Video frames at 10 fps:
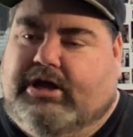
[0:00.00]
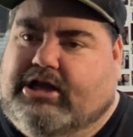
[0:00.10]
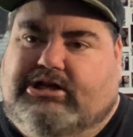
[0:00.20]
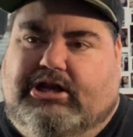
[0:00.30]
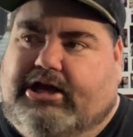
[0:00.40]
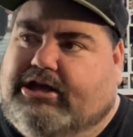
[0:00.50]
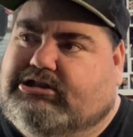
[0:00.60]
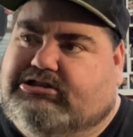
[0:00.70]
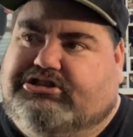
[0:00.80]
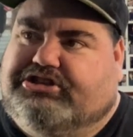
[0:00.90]

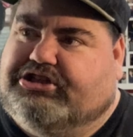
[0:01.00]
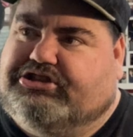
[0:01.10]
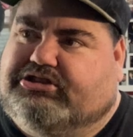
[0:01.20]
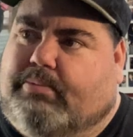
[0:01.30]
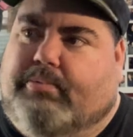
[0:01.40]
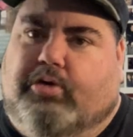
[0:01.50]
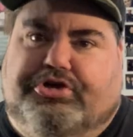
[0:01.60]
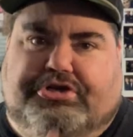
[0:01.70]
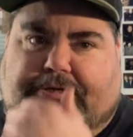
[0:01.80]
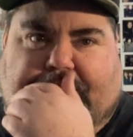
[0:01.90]
It's just the
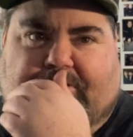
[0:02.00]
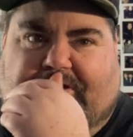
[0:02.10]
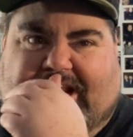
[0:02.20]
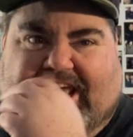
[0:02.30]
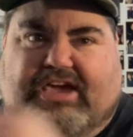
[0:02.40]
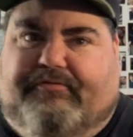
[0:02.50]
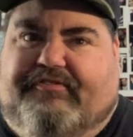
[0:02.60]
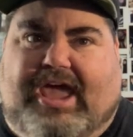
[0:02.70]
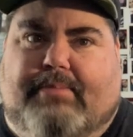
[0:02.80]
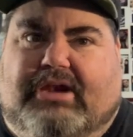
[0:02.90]
most unique
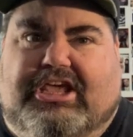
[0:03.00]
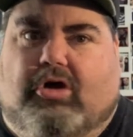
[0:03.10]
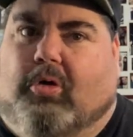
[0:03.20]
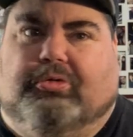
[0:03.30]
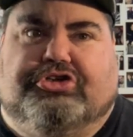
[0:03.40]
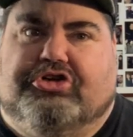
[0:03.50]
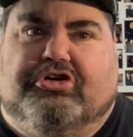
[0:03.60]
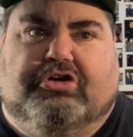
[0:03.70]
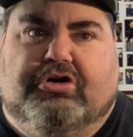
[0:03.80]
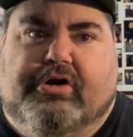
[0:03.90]
family
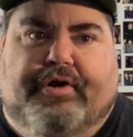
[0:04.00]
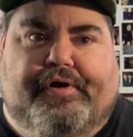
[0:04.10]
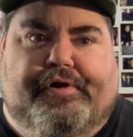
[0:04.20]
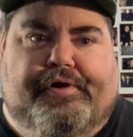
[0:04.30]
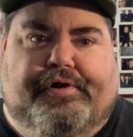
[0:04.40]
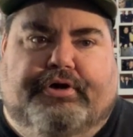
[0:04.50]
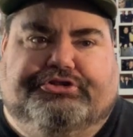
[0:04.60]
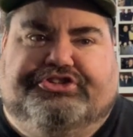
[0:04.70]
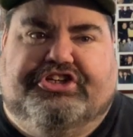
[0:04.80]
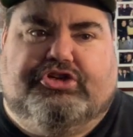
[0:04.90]
culture
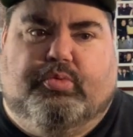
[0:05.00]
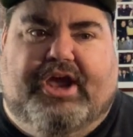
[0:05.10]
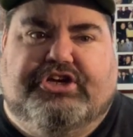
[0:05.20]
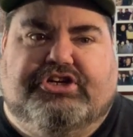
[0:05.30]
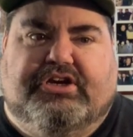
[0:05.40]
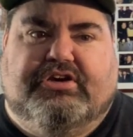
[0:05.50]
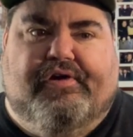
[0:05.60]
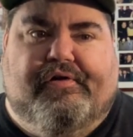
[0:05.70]
situation.